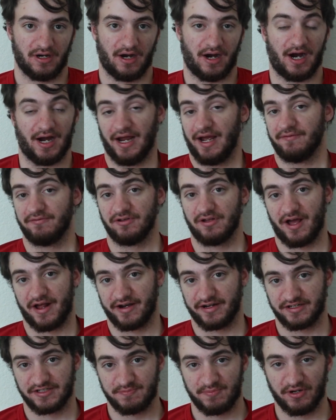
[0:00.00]
I have a lot of
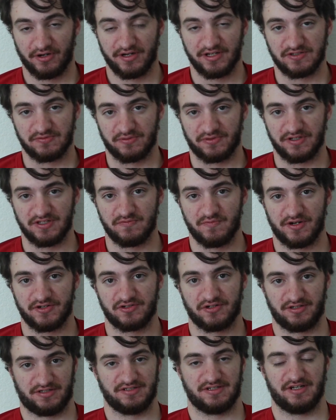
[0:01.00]
experience with these
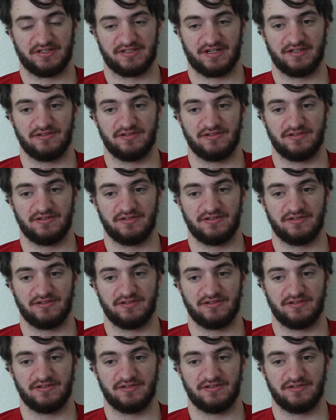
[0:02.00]
metrics as I